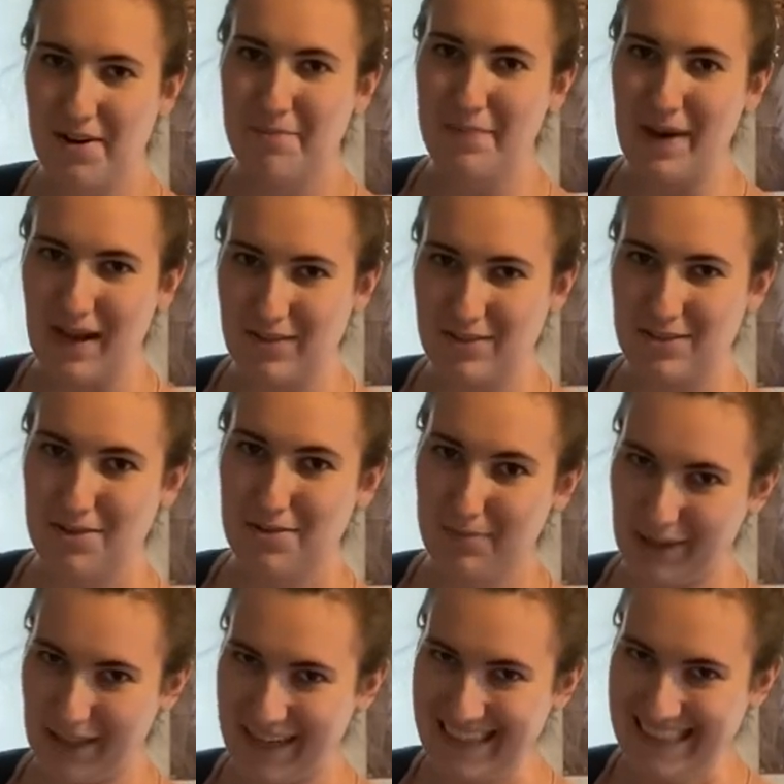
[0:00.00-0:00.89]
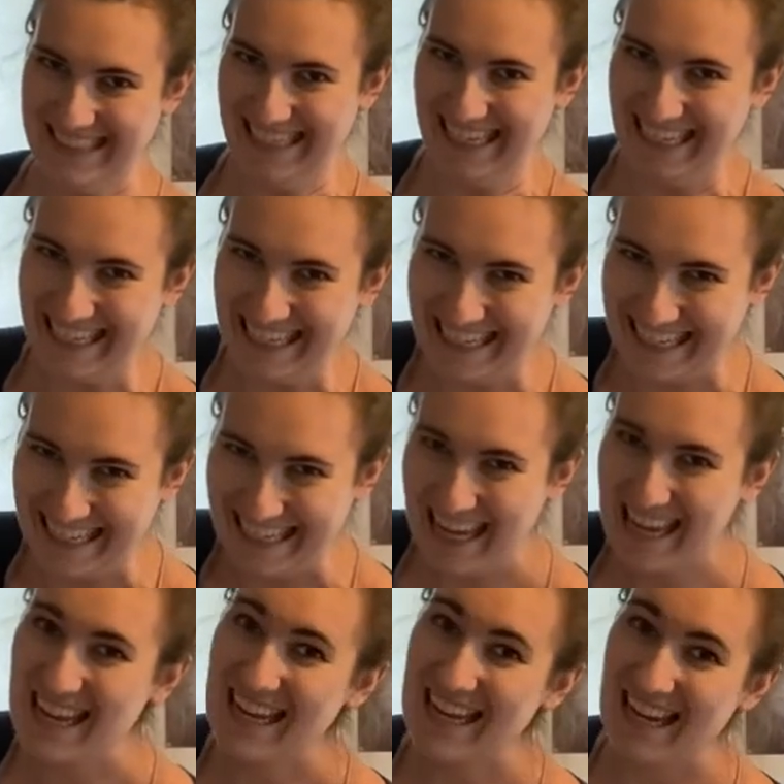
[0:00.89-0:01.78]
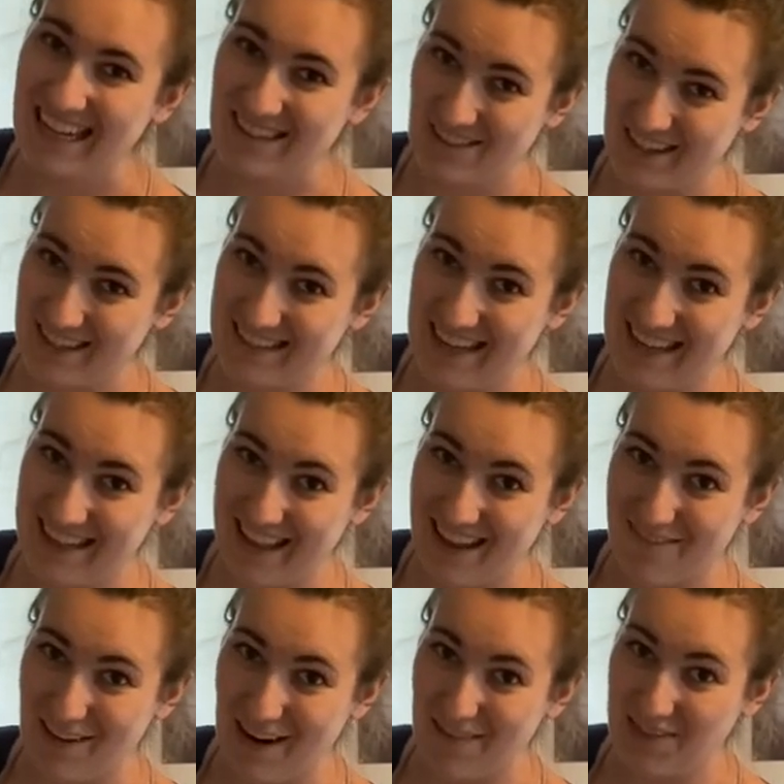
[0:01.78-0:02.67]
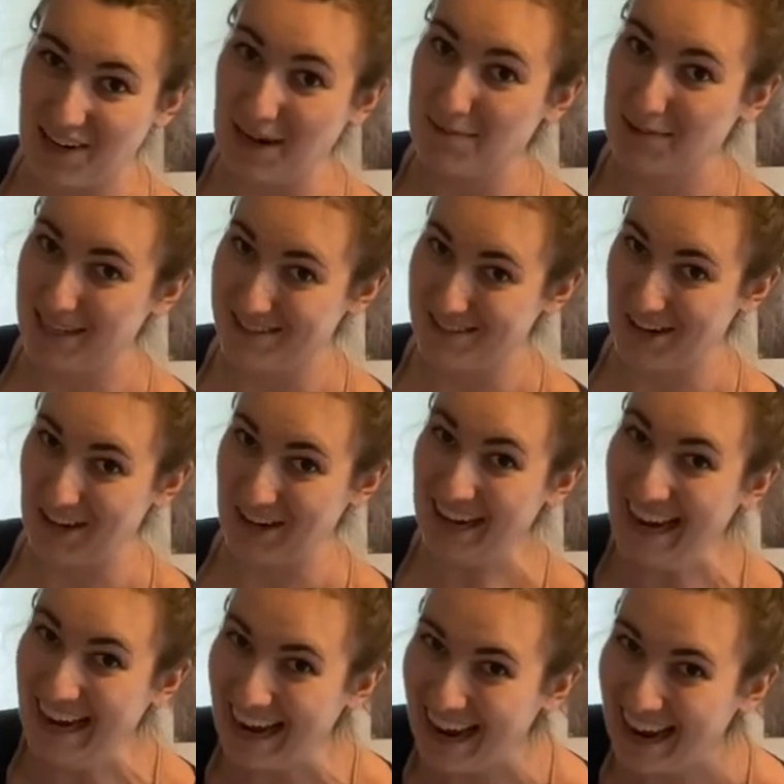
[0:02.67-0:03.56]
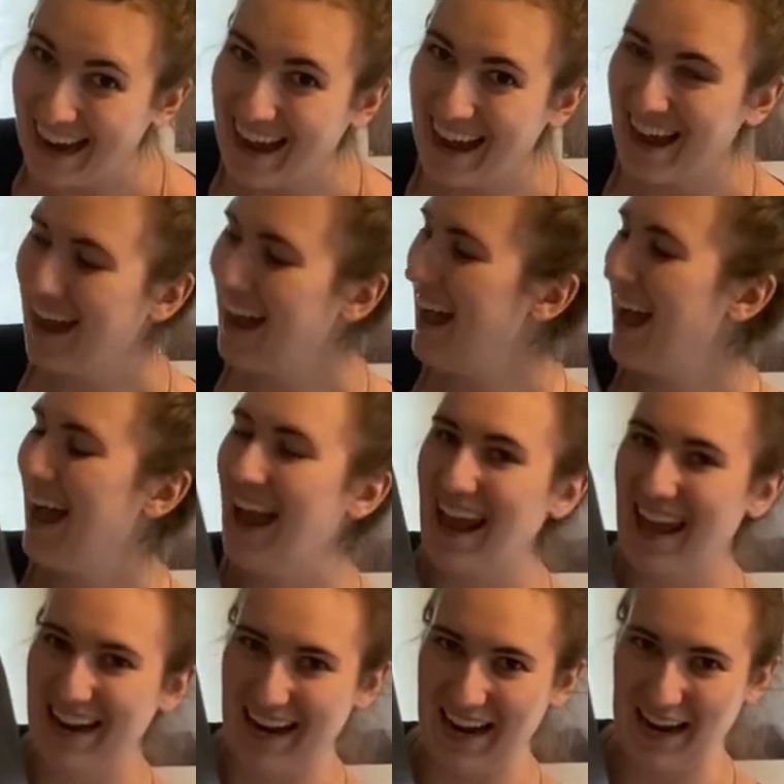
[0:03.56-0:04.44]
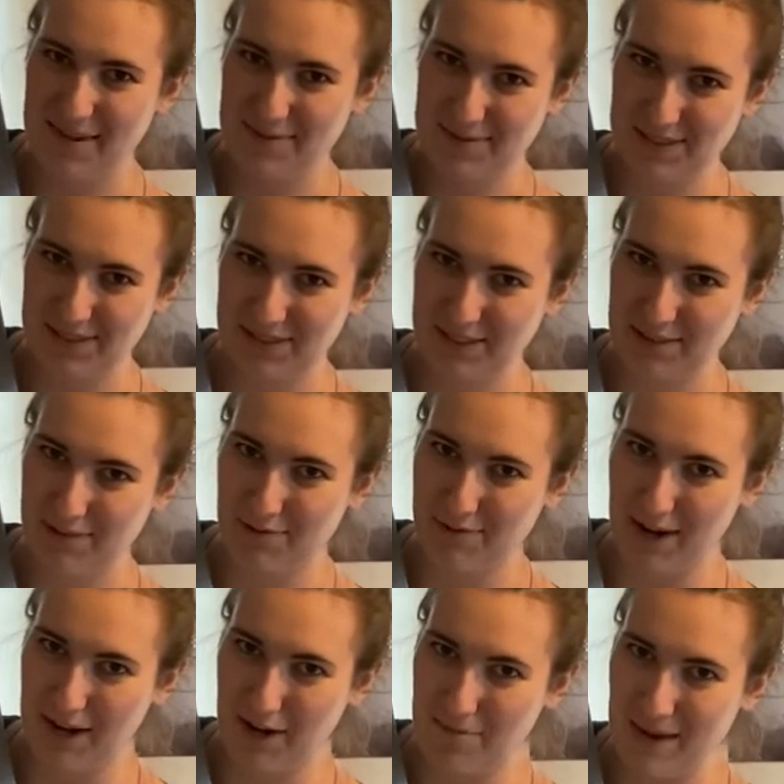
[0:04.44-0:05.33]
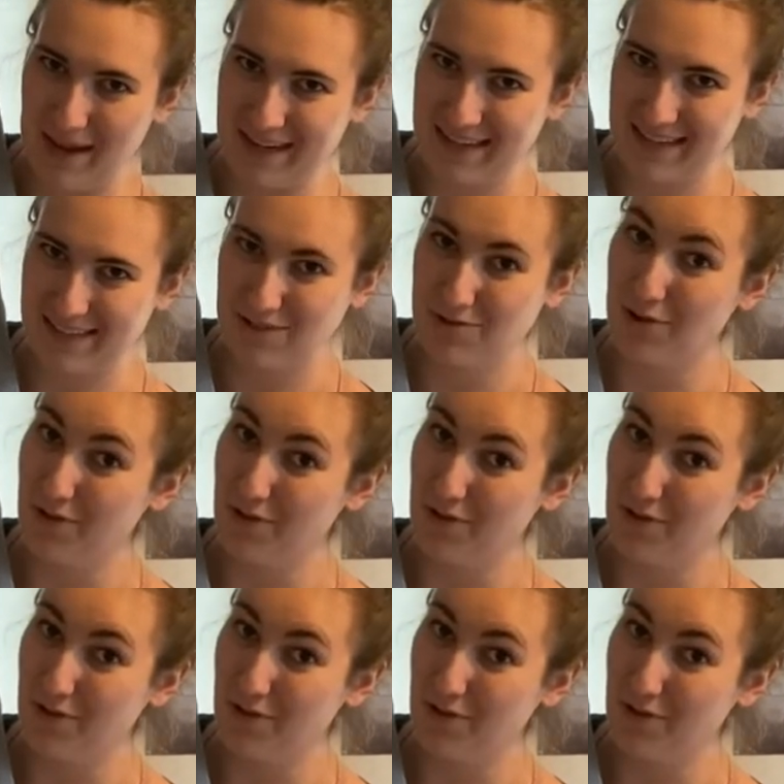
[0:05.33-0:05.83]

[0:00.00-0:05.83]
Bouncer Bliss. Try saying that 5 times, that's hard. And I absolutely would recommend it to a